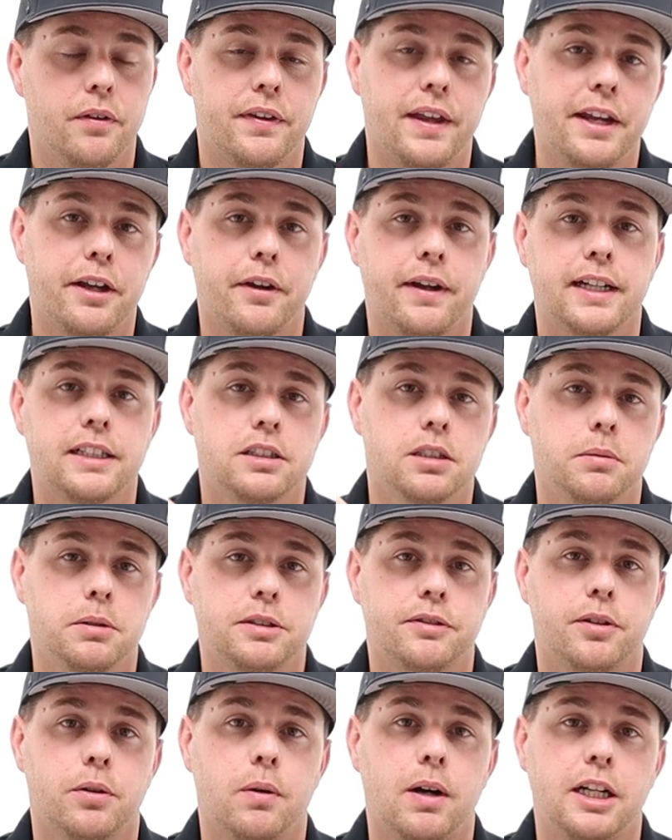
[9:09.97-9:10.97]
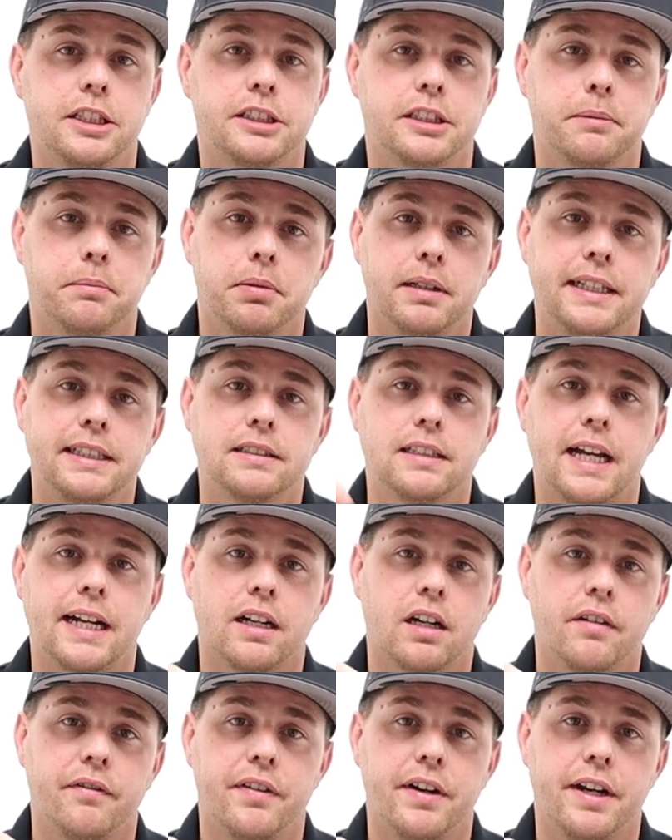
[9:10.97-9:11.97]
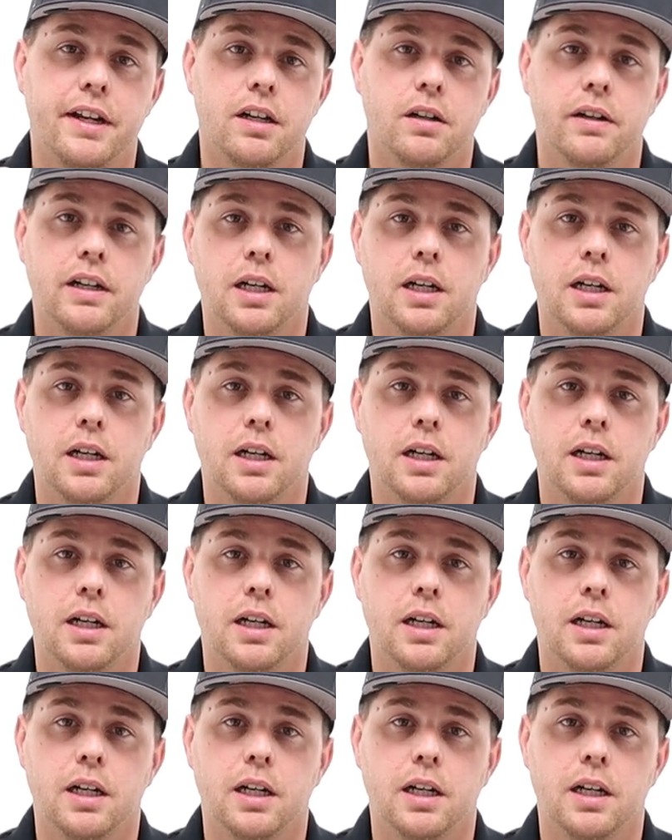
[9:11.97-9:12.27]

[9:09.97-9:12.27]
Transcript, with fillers: Thank you guys so much for watching. Please like our video.